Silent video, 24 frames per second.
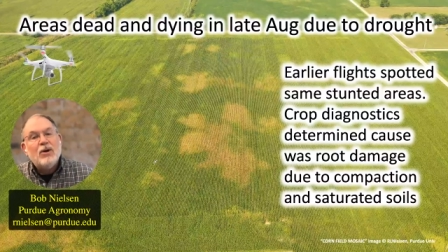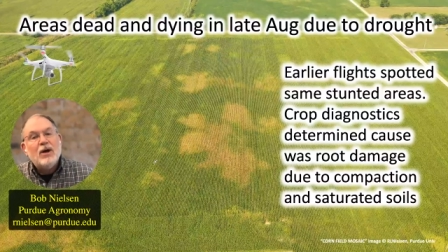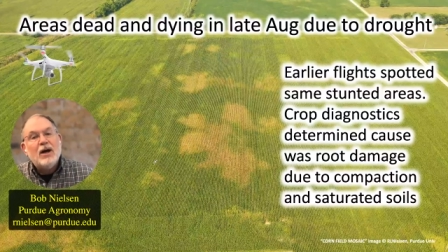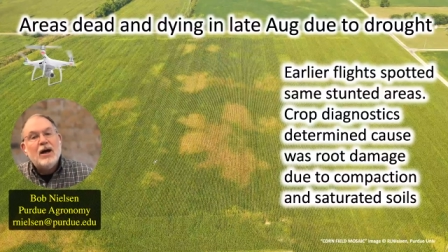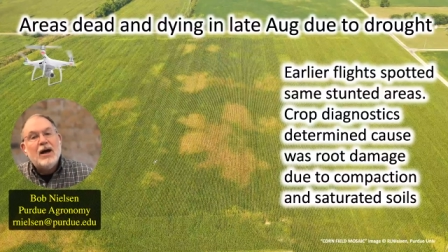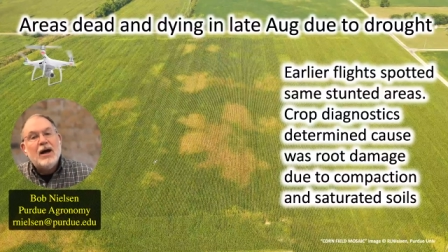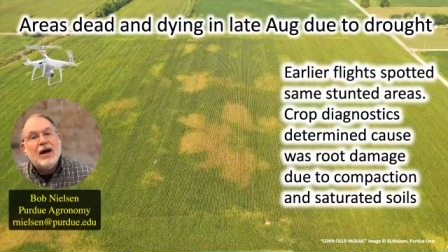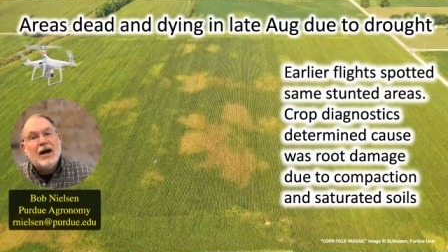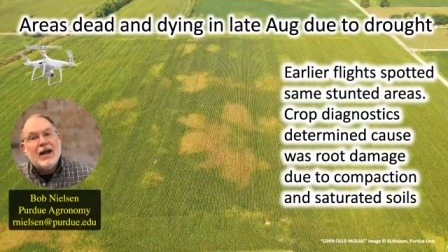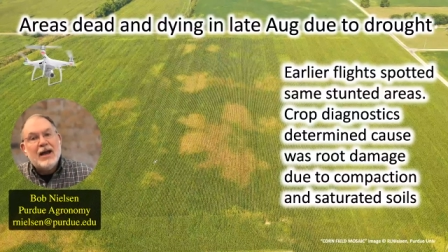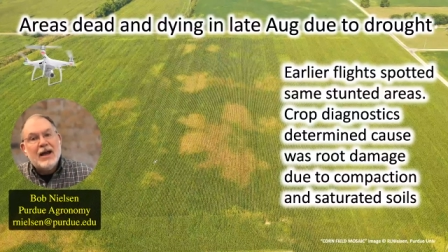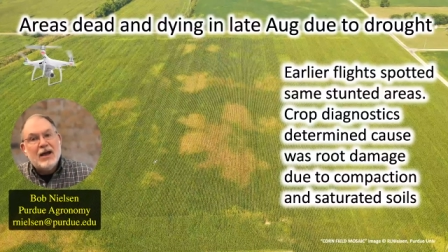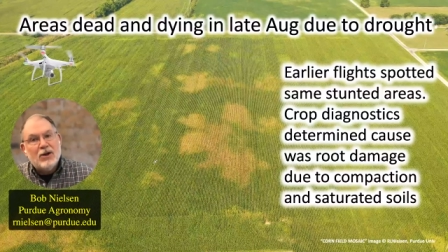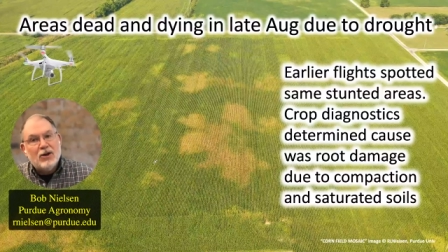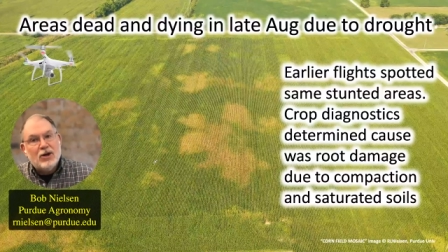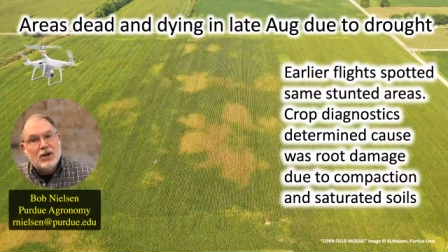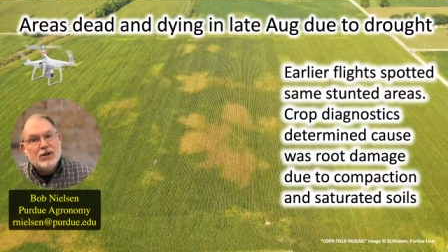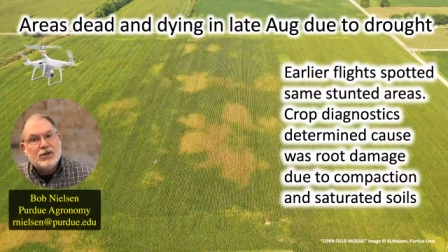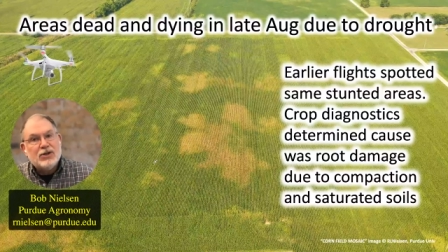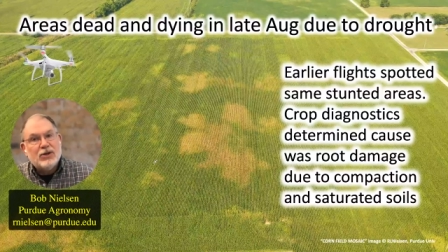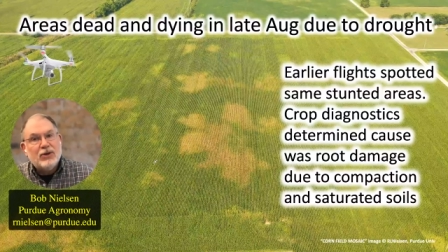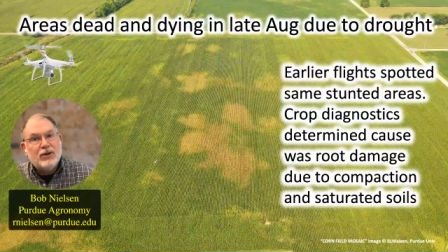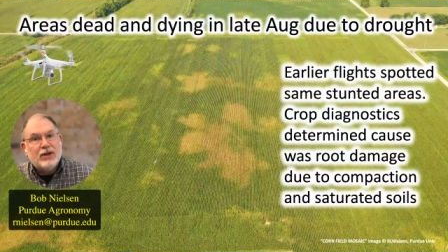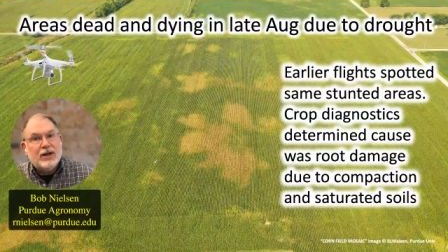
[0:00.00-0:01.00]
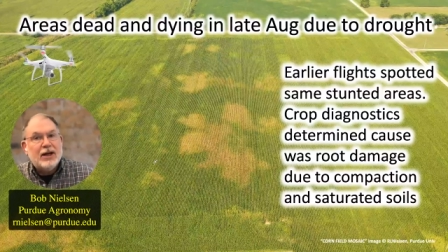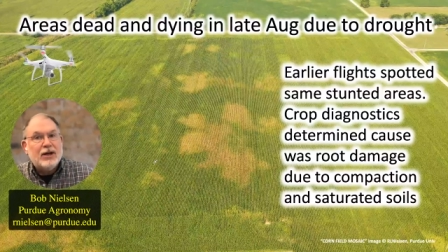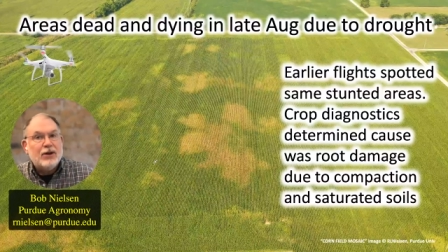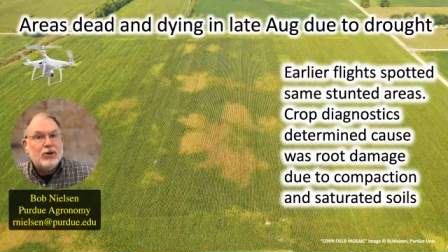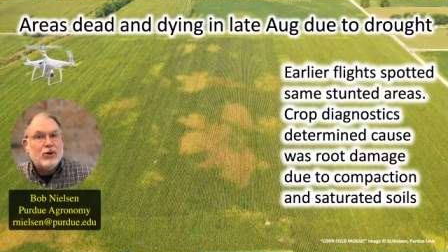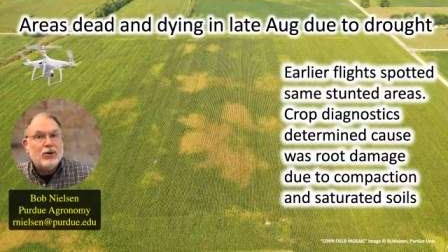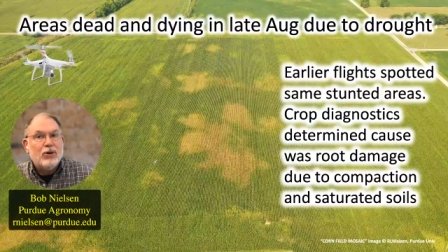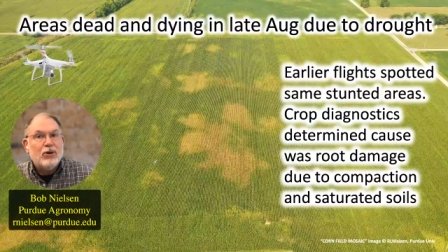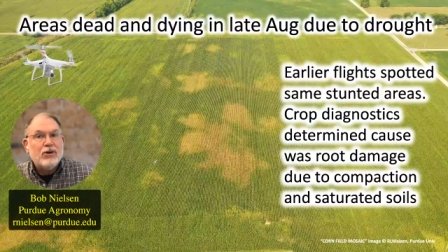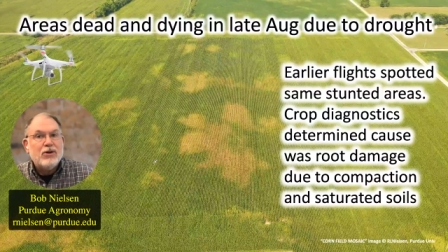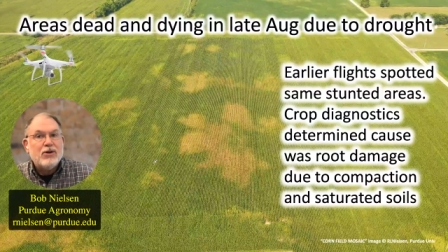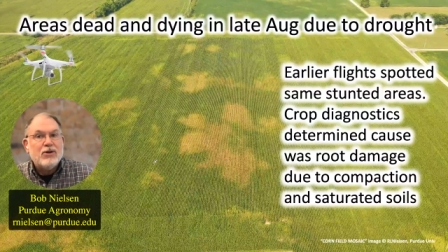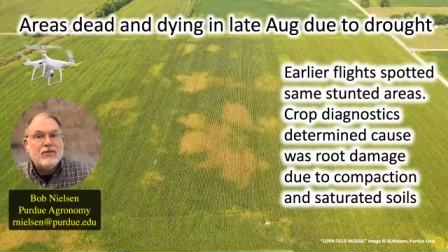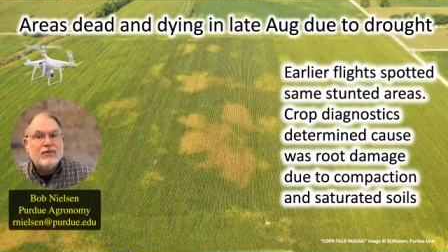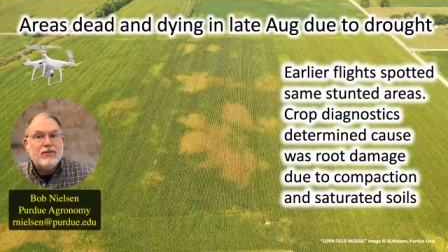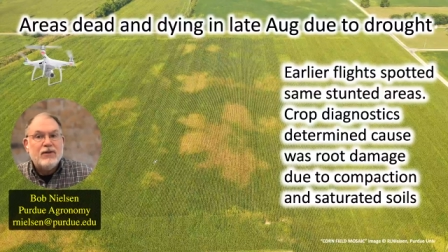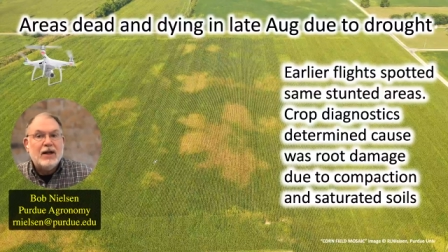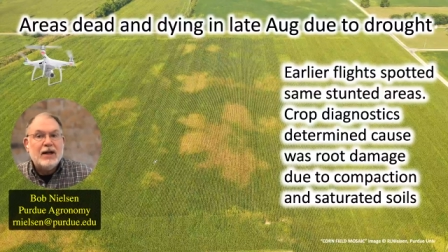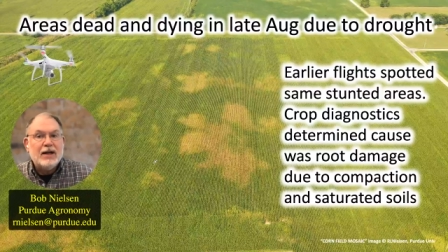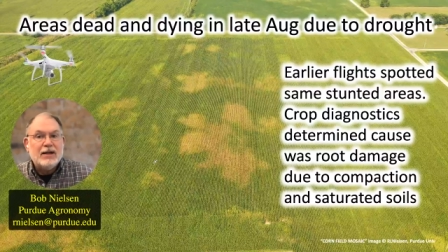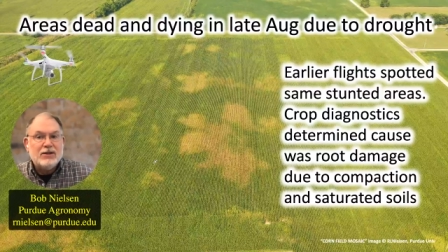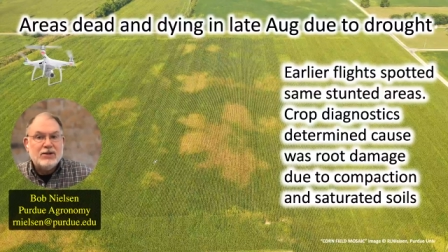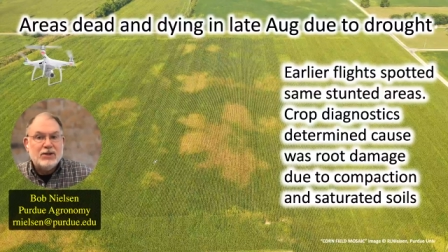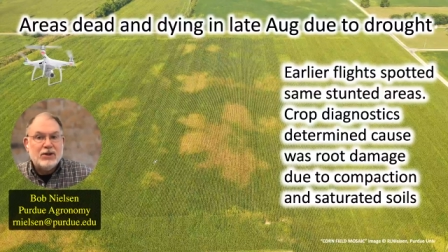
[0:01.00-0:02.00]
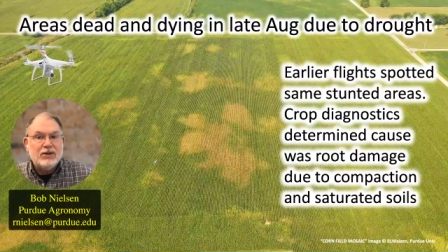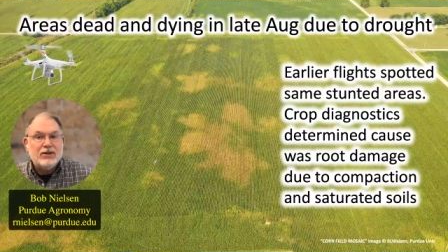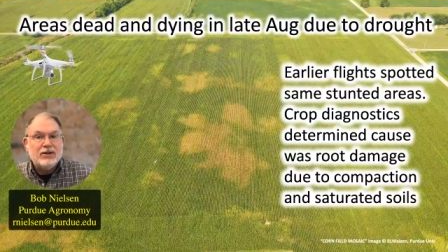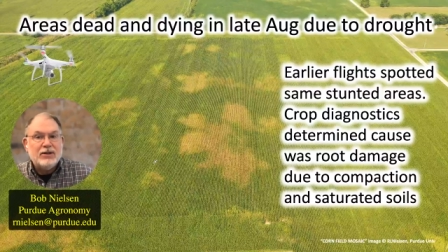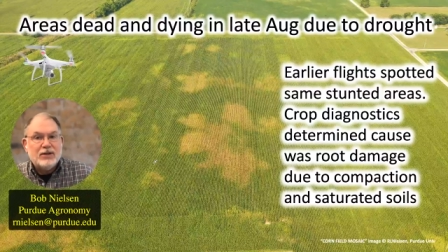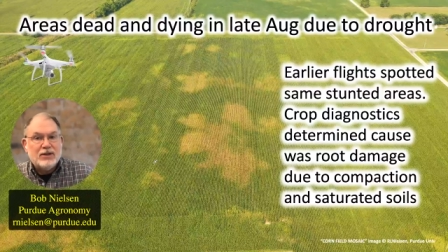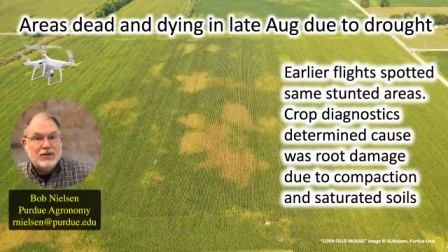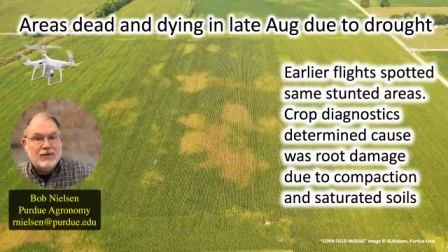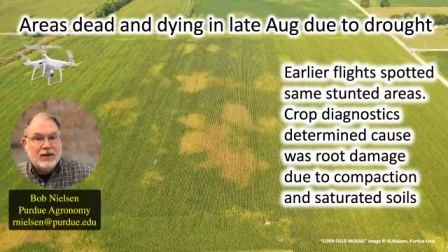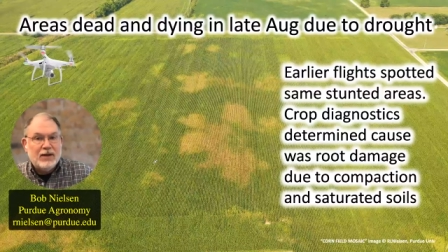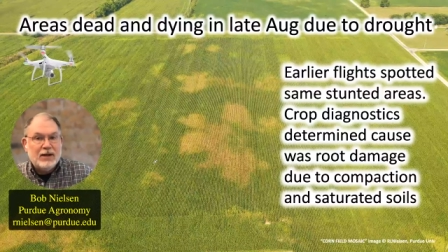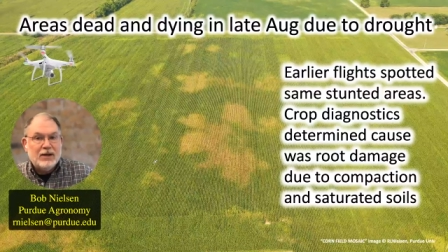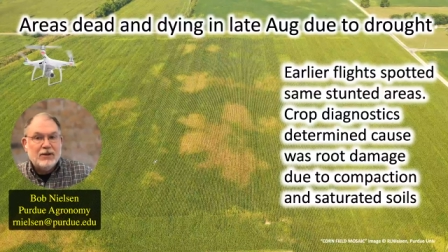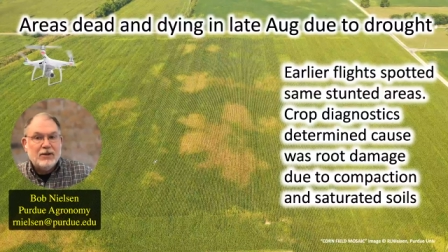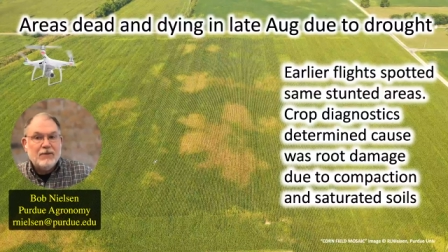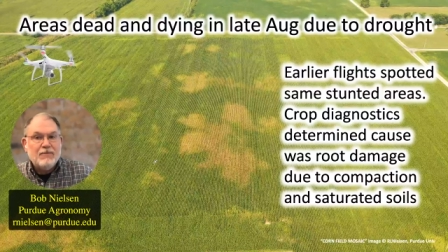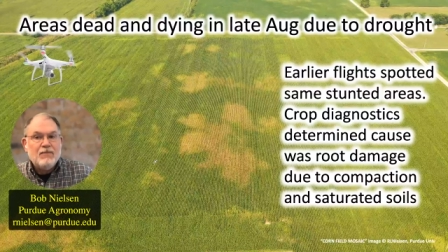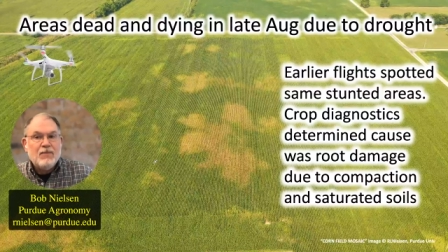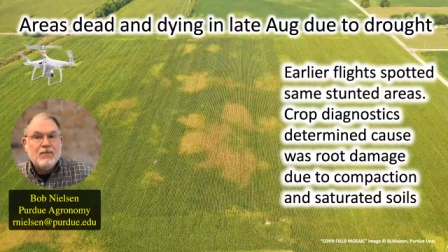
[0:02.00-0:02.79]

I had also done earlier flights on this field.